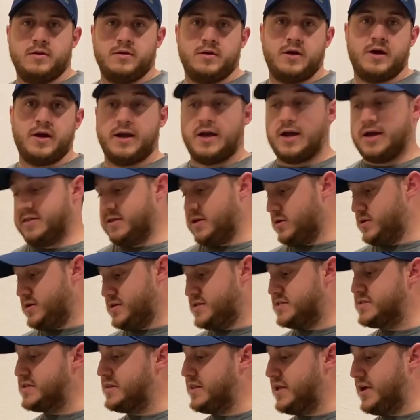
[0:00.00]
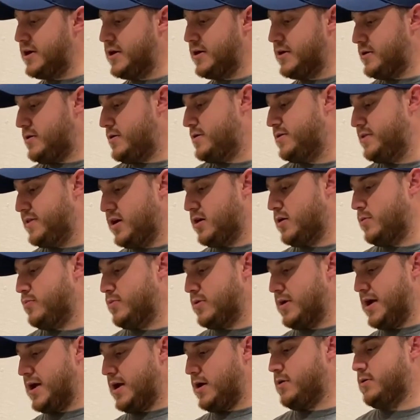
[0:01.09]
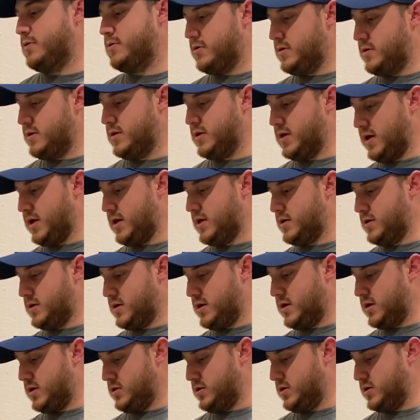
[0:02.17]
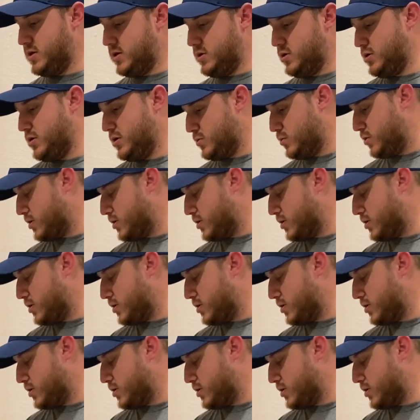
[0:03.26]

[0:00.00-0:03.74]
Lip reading: All right, got the onions in there. They are browned and looking good.